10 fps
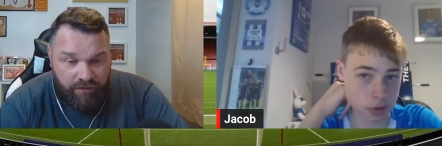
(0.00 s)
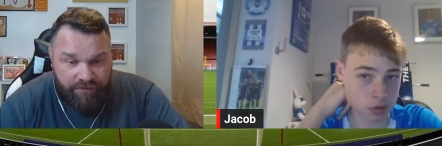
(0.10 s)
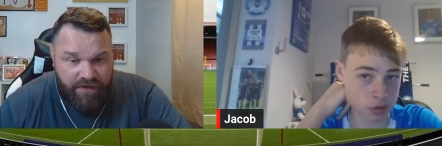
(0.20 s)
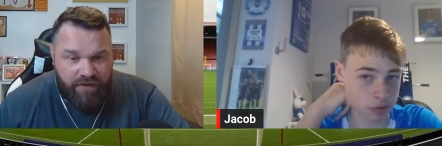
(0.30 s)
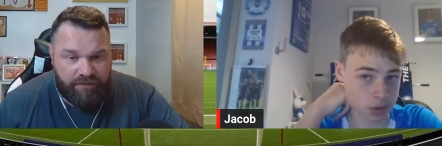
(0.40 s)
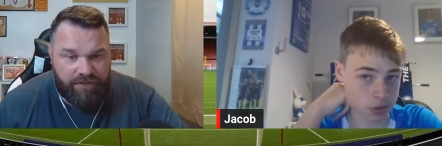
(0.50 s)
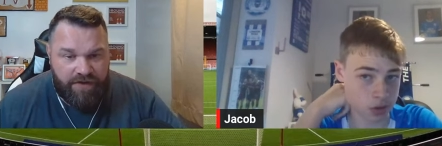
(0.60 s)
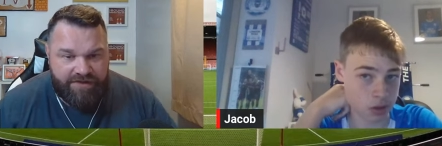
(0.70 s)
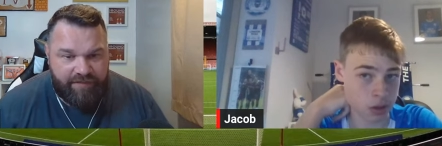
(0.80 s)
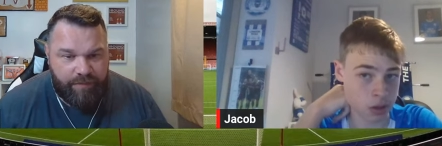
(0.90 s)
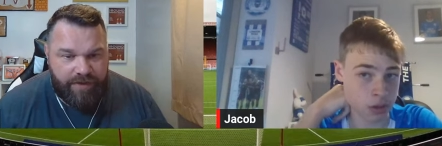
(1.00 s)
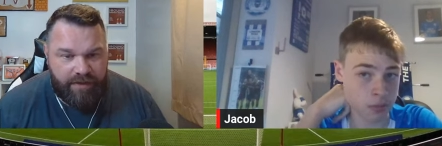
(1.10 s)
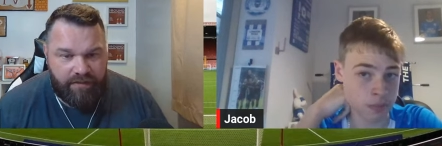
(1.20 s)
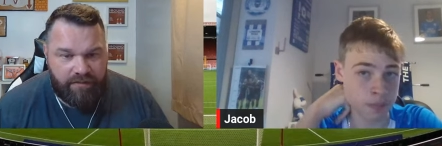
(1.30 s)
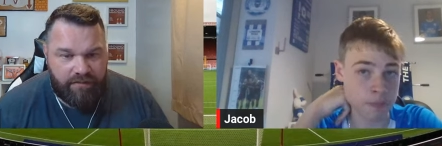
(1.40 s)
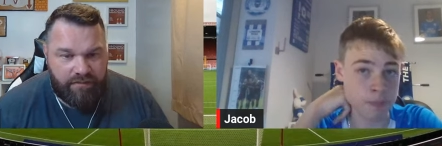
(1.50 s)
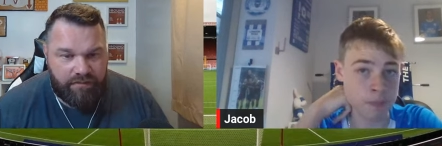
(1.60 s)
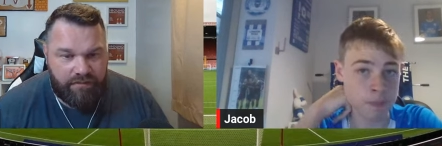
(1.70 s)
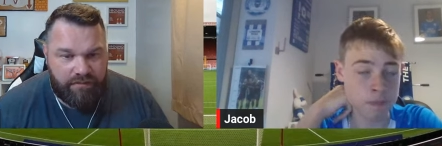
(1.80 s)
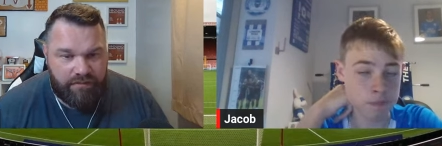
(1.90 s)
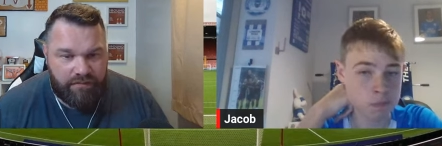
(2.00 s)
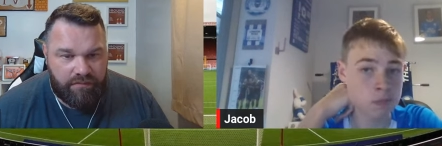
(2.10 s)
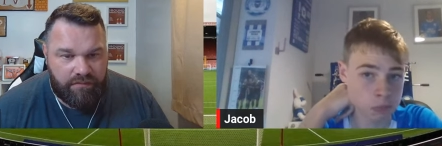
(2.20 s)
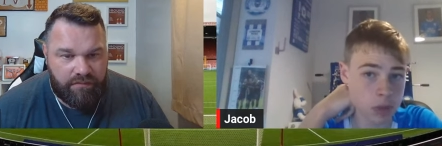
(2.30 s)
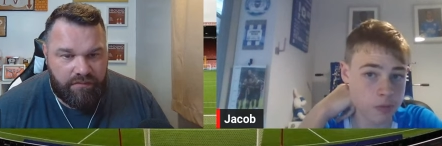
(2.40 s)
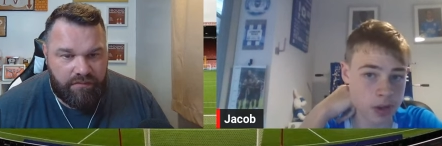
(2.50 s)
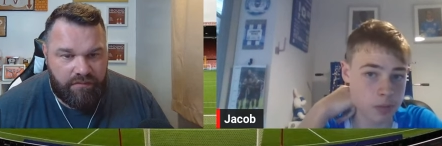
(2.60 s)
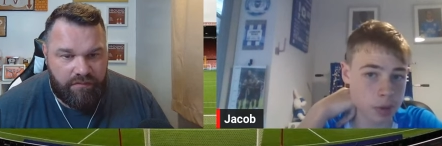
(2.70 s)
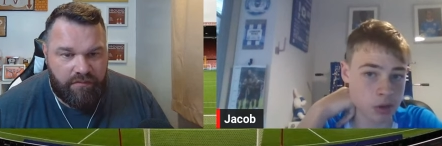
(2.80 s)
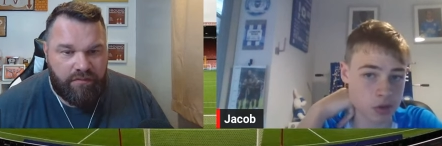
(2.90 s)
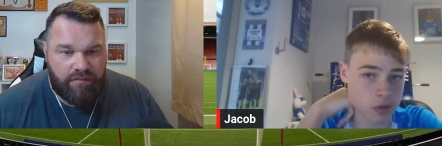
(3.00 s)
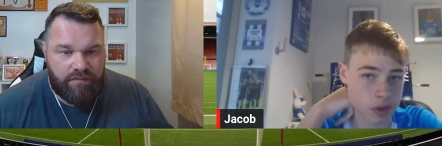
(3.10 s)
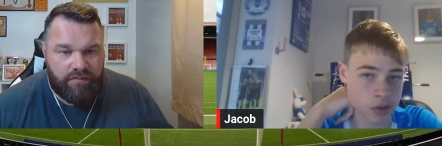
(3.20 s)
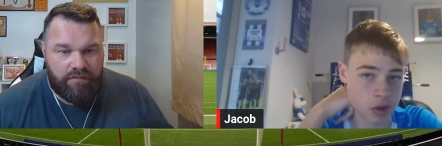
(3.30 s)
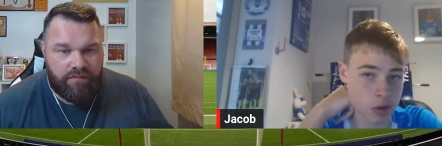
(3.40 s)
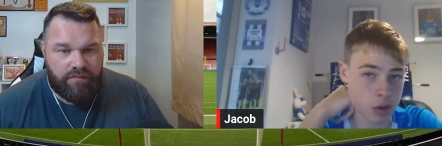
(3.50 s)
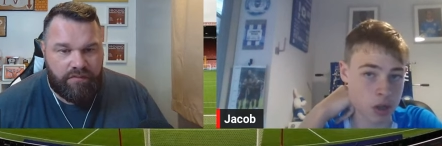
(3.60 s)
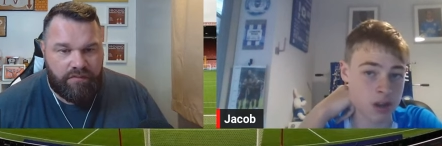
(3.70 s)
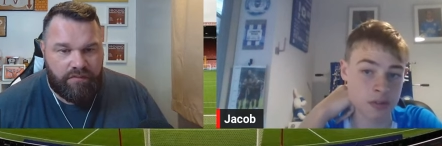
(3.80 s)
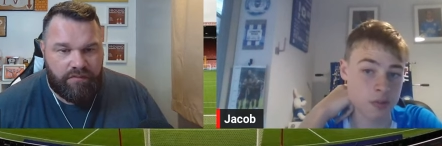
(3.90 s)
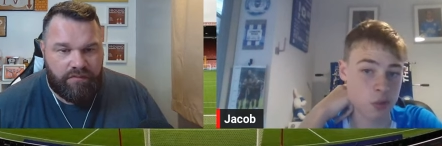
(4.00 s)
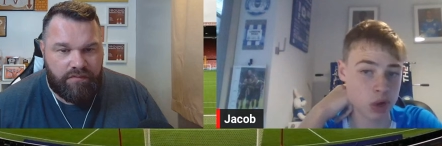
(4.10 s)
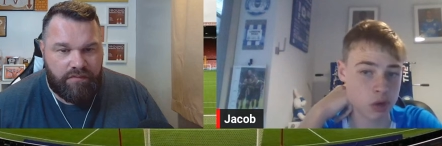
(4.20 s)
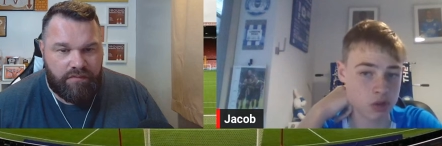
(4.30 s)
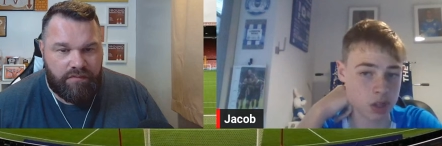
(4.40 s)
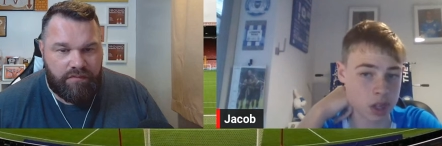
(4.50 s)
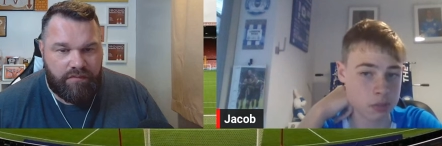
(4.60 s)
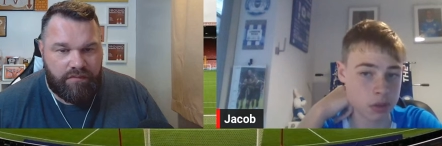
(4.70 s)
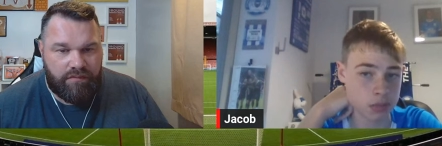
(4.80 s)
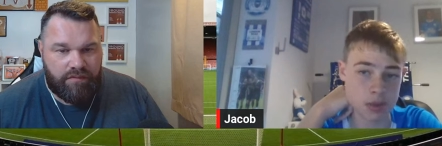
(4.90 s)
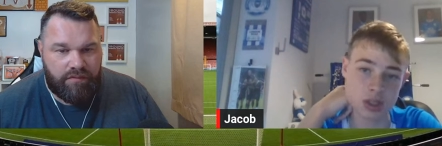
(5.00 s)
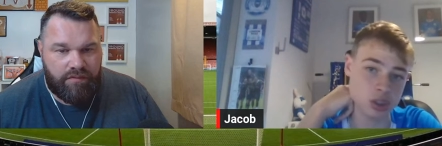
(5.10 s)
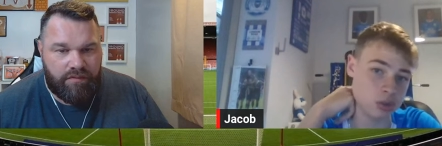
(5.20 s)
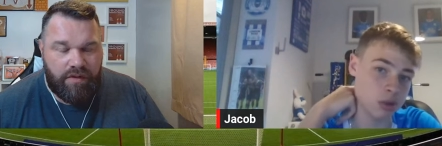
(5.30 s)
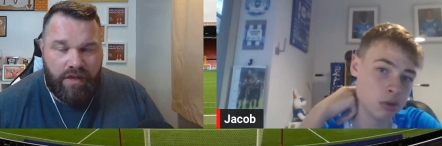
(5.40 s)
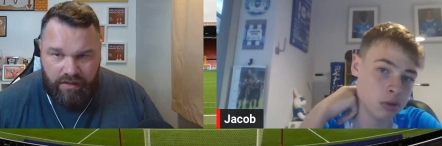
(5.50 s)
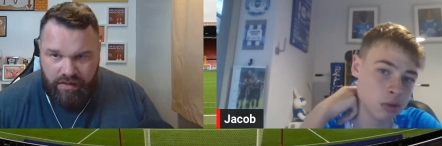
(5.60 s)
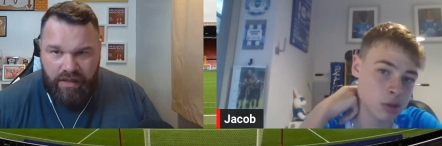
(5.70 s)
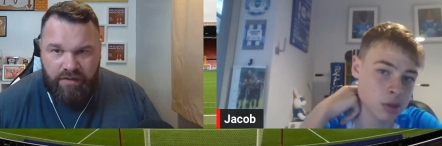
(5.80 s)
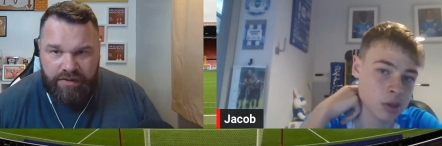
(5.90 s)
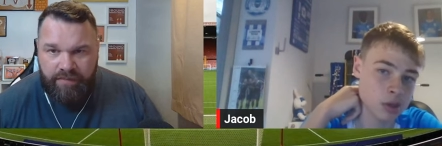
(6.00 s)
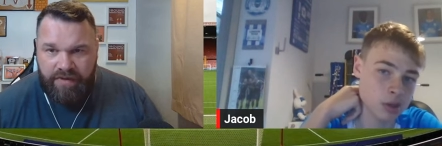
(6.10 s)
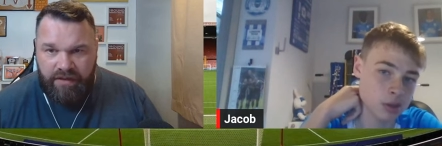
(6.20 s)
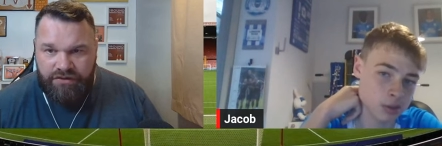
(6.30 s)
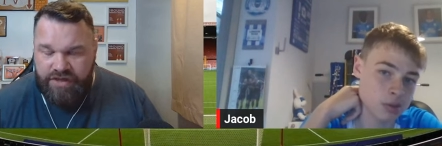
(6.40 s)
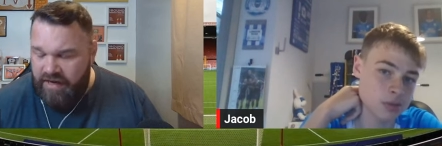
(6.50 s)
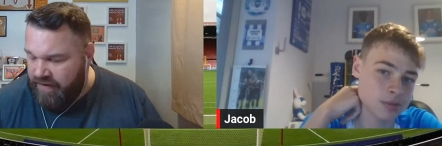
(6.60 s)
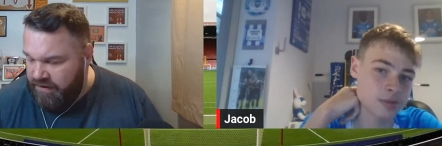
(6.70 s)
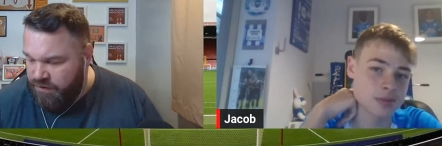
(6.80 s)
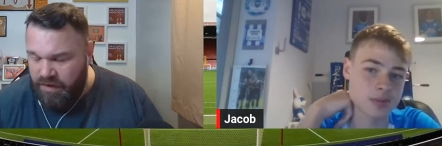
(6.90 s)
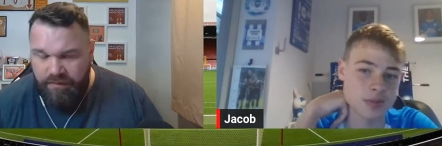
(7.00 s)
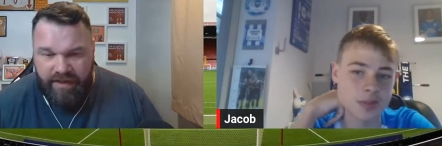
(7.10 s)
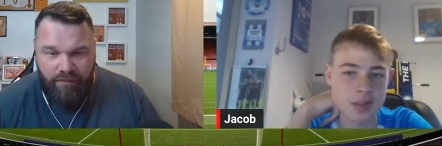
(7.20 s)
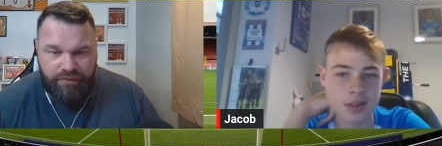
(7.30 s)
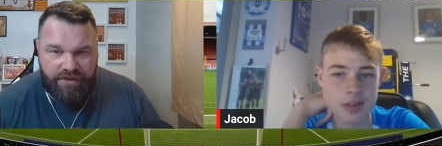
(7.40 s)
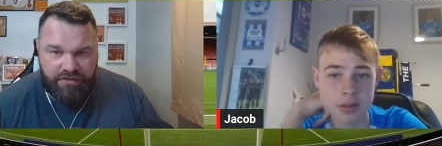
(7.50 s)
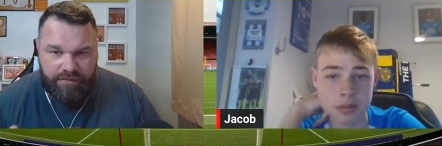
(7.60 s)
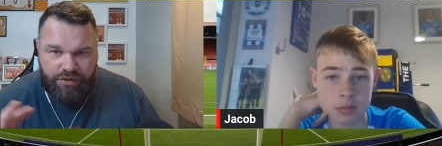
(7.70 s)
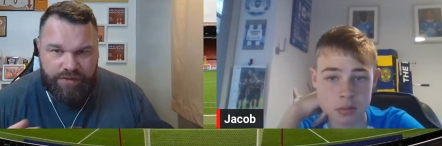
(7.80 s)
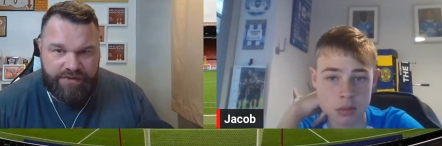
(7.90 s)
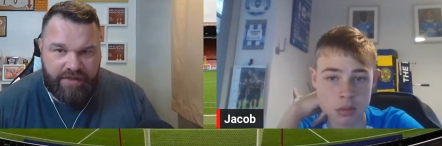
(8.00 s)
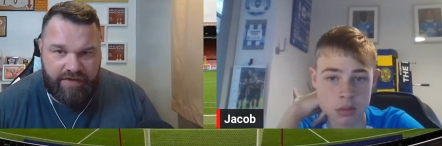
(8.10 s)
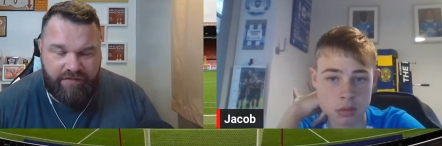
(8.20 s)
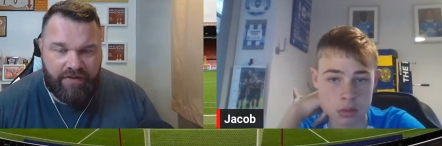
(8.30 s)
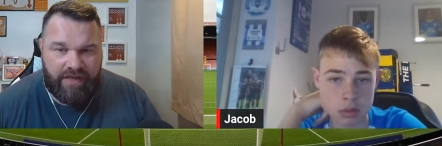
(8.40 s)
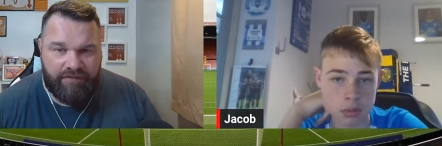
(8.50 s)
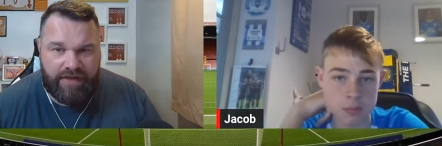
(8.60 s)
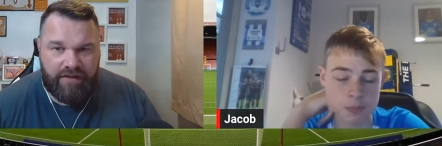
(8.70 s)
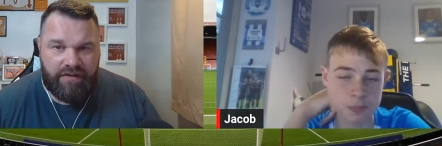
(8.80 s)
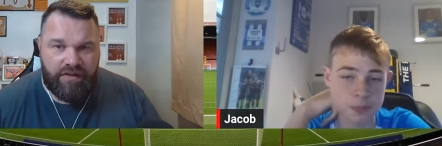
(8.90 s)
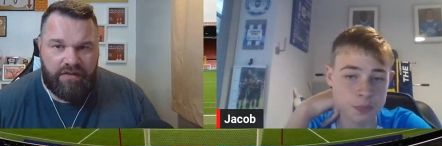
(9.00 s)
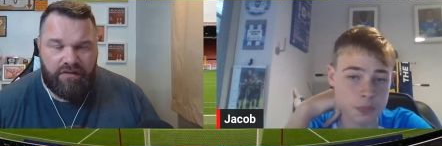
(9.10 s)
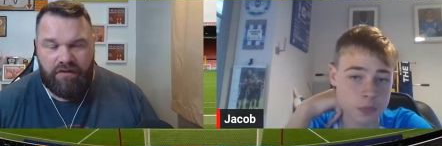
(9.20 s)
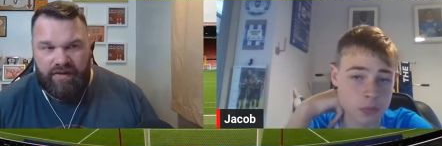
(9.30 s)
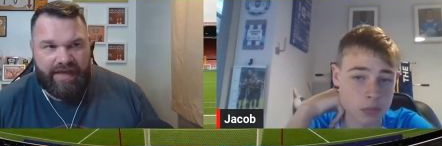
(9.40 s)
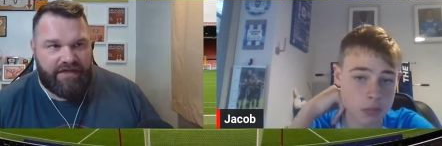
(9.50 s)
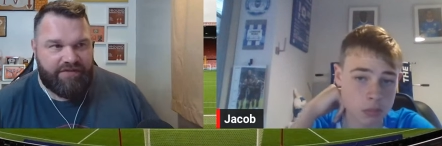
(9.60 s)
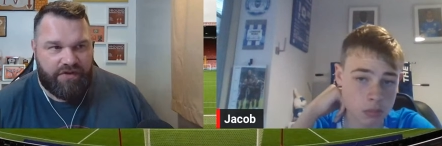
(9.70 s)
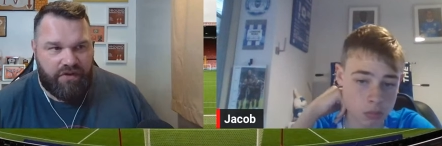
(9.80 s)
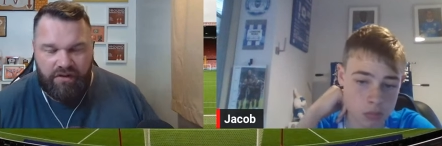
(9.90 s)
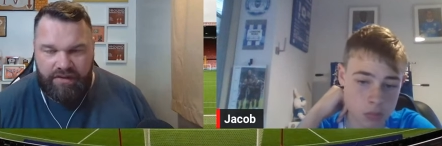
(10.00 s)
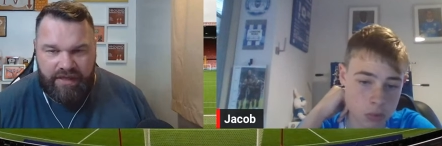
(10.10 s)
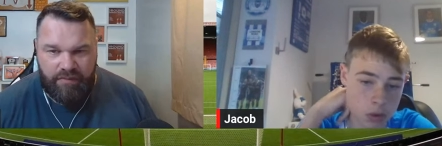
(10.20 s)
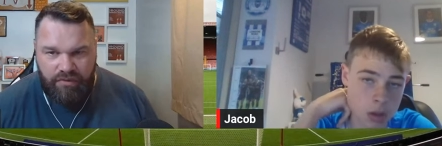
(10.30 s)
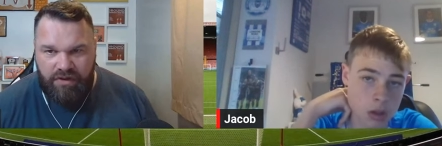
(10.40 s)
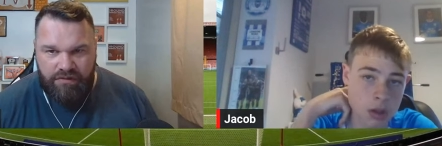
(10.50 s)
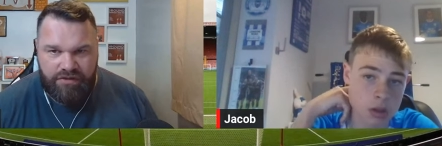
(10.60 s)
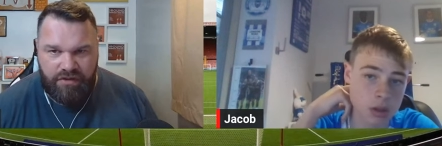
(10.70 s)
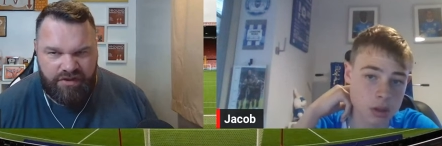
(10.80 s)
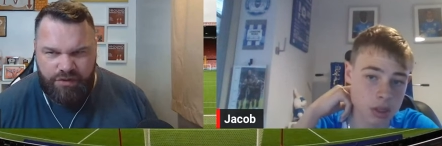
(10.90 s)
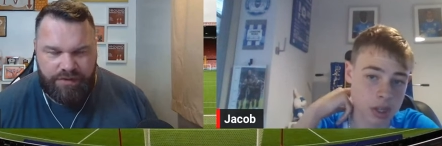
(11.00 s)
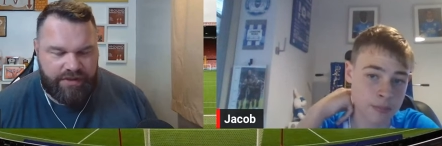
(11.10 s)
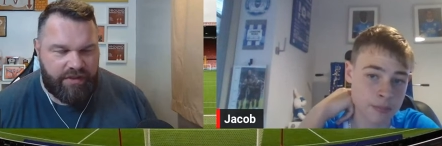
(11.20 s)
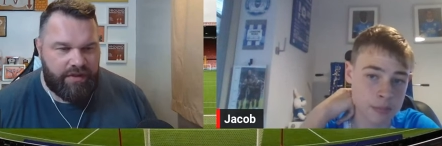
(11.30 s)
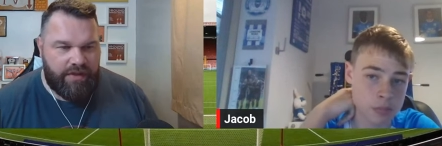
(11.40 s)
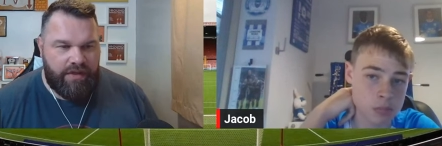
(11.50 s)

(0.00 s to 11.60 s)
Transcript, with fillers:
Speaker 1: Oh, on, on 13th minute if any Barnsley fans don't know that, and if you're going to the game, I'd imagine you are.
Speaker 2: Uh, yep, I'll share that as well, mate. I'll put it on my Twitter and everything like that, or X for call it now, but I always call it yeah. Twitter.